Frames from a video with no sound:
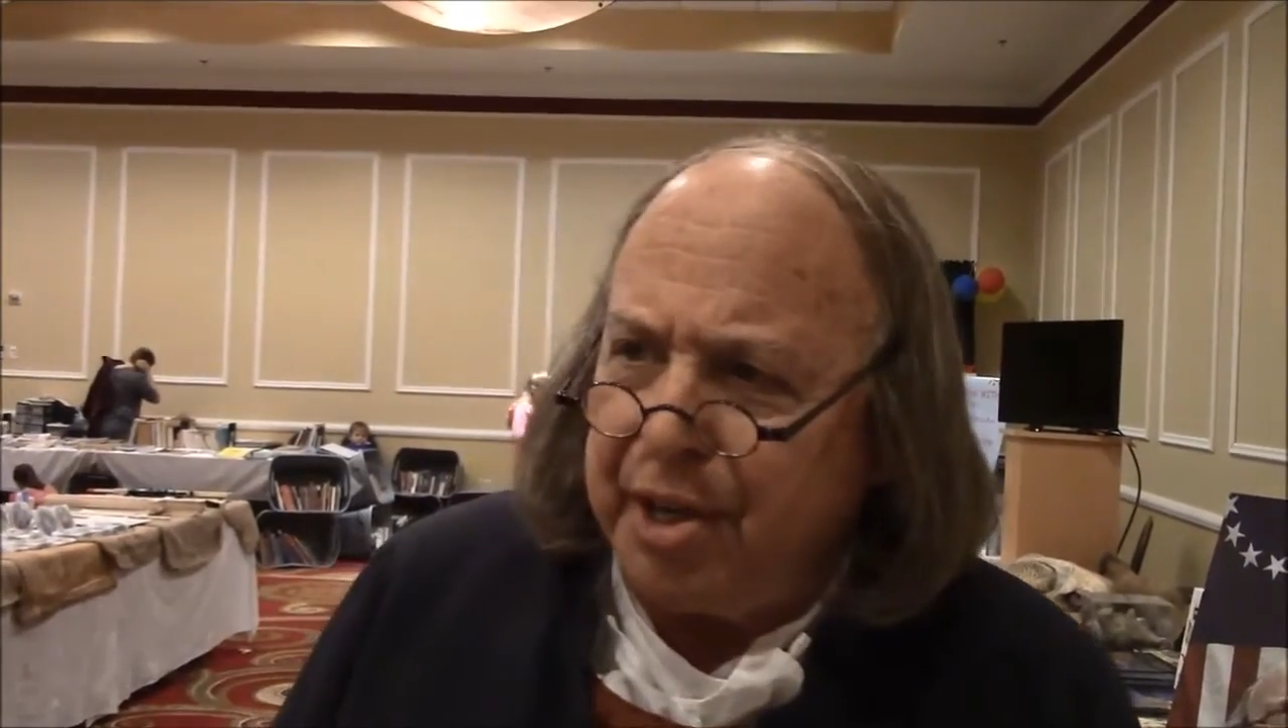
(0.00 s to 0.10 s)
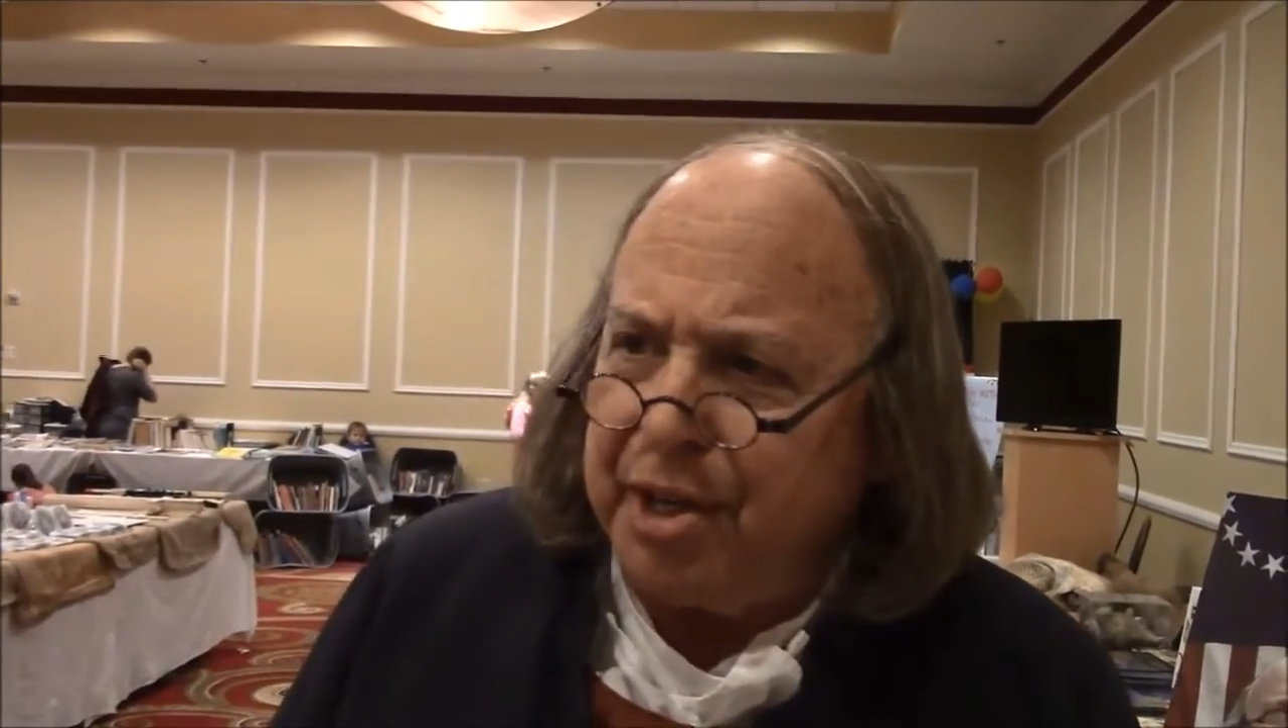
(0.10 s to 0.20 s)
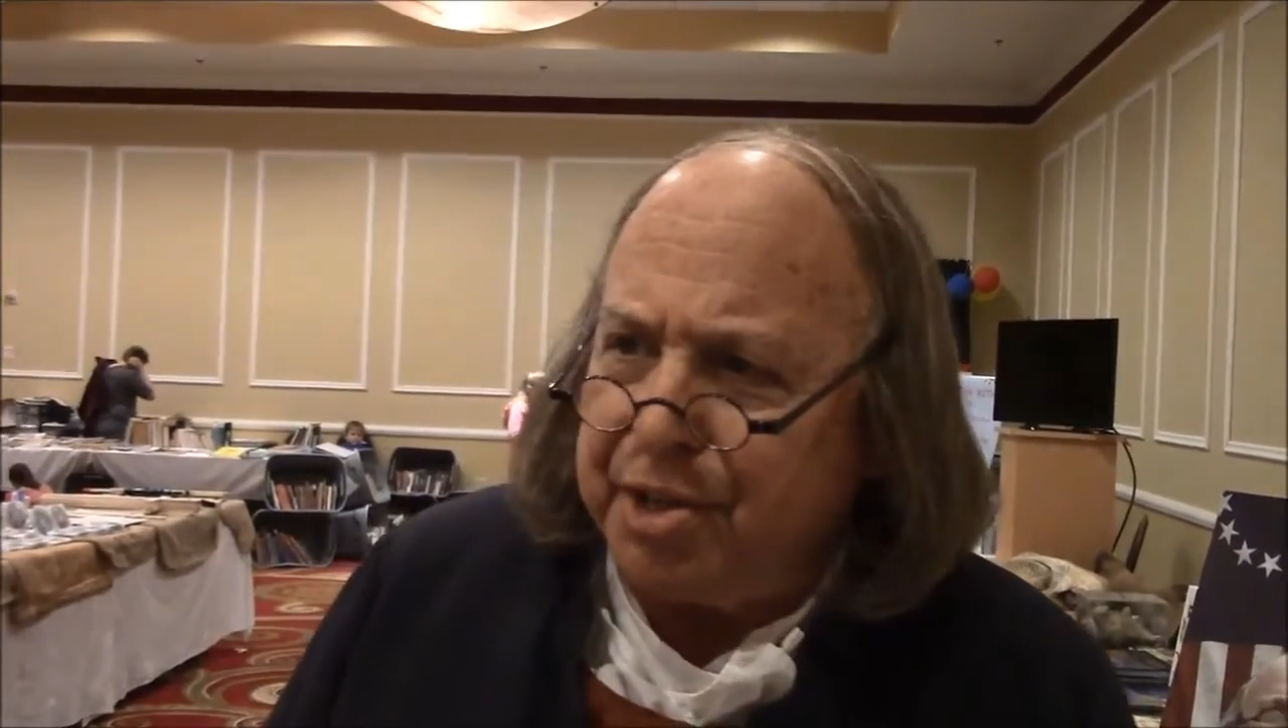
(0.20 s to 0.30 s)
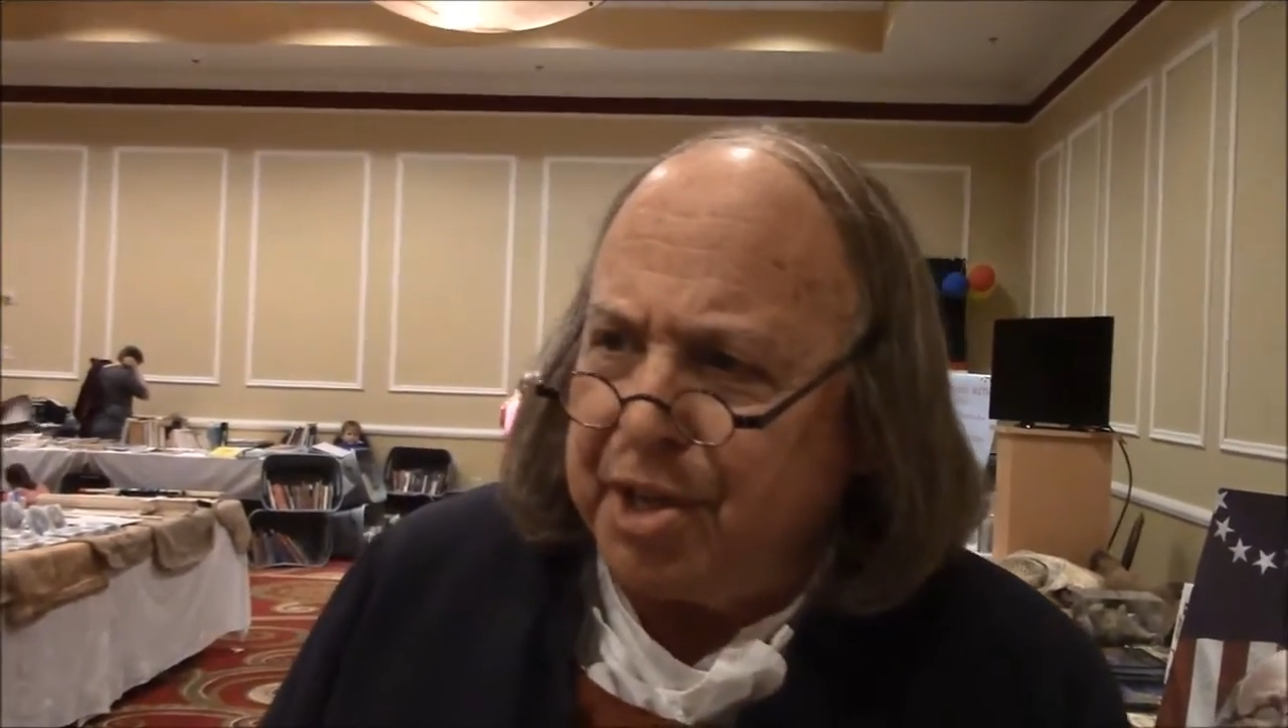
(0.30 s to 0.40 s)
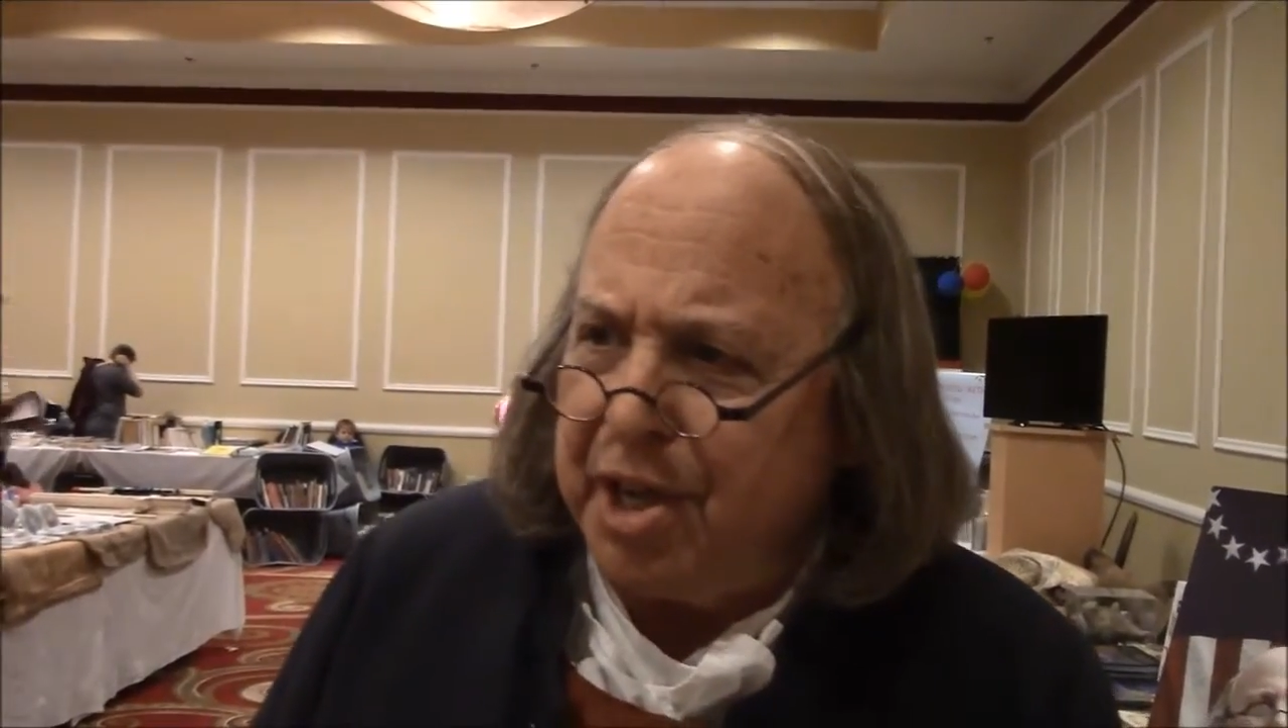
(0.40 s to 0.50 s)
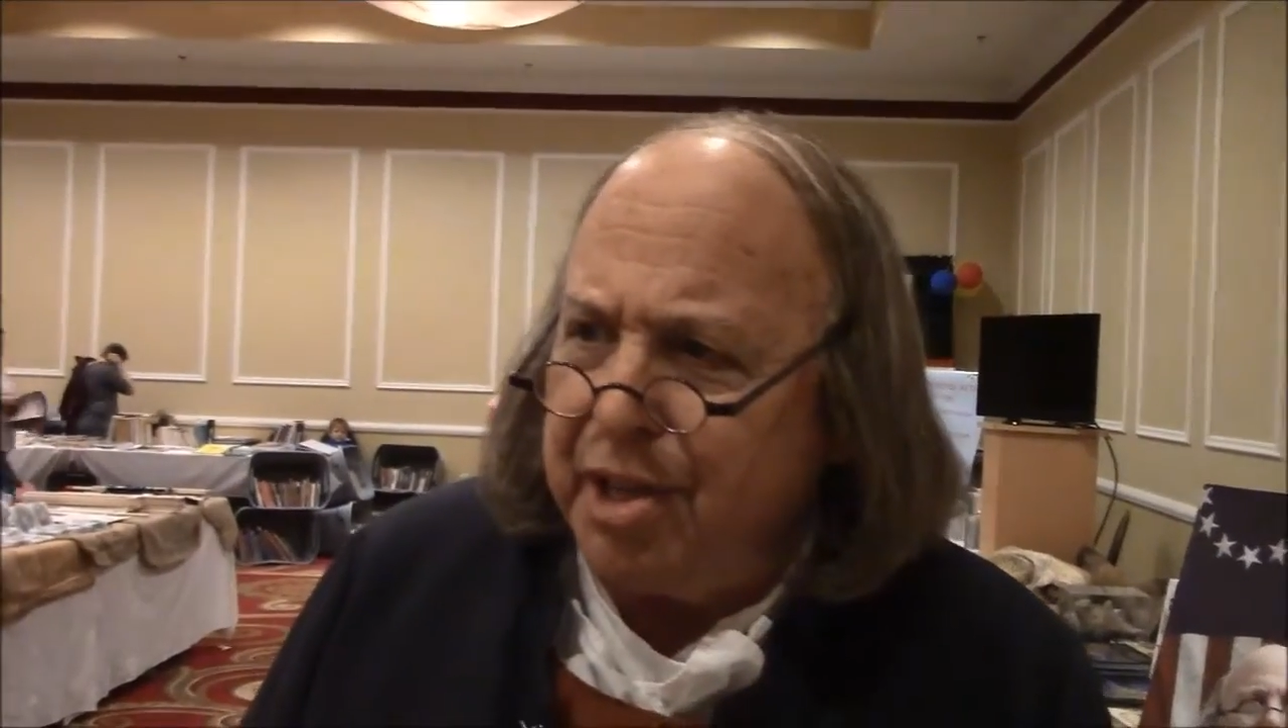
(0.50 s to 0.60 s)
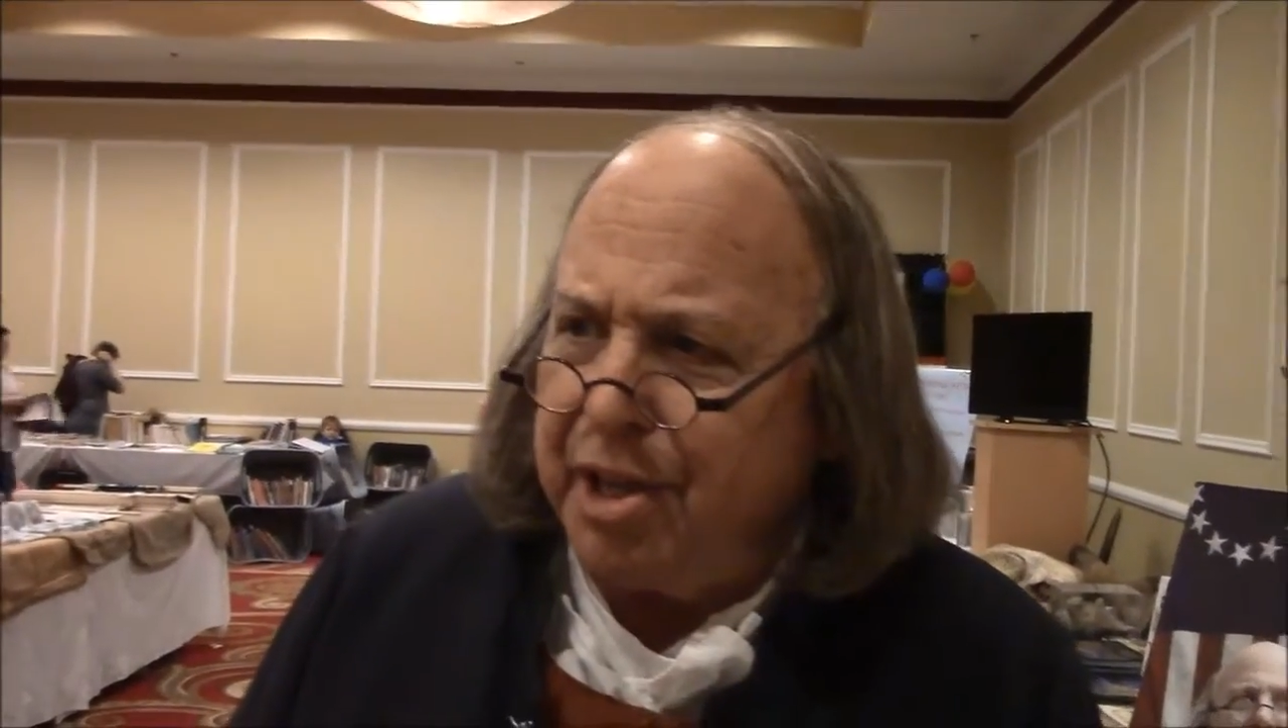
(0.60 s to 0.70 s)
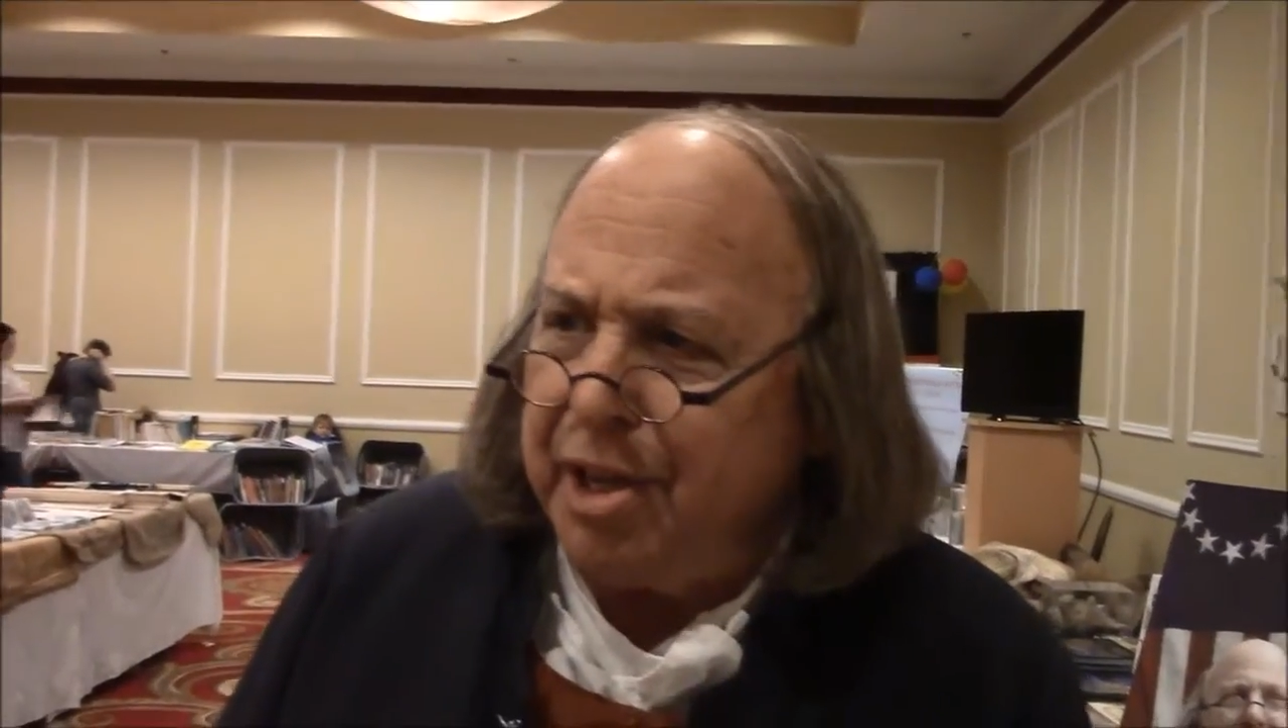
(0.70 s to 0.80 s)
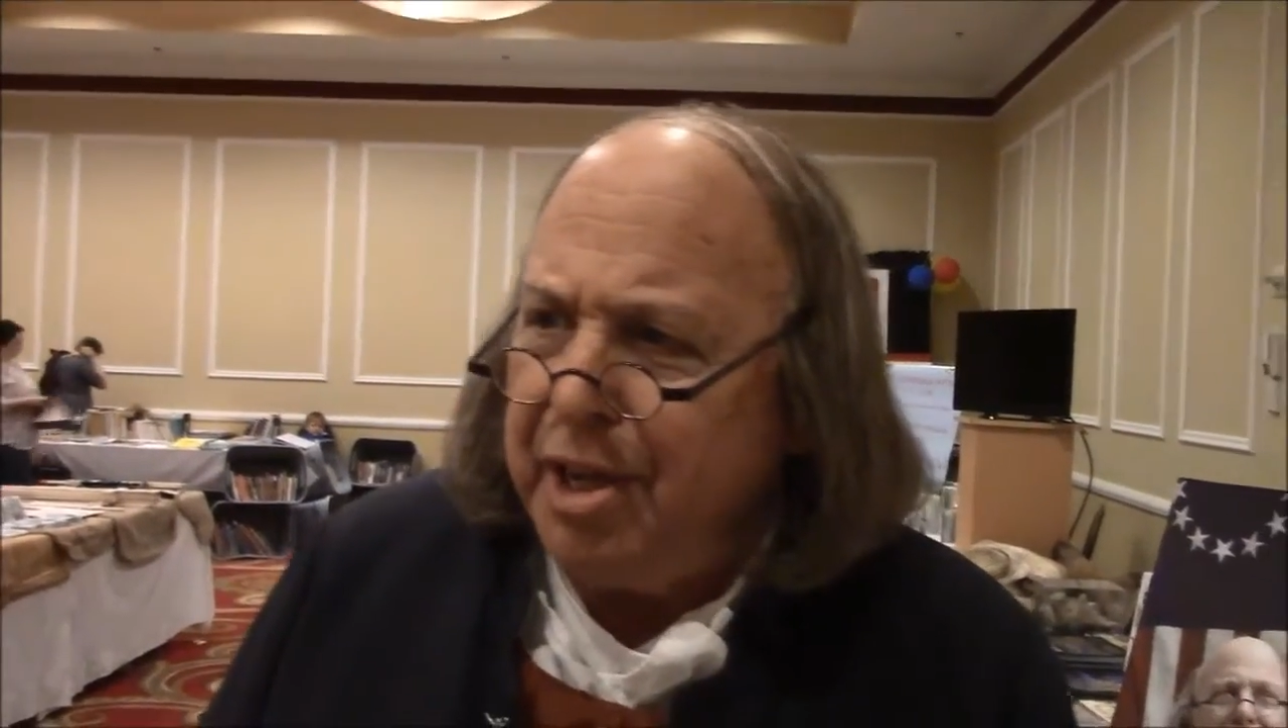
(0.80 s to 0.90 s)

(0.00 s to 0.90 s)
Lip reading: did say that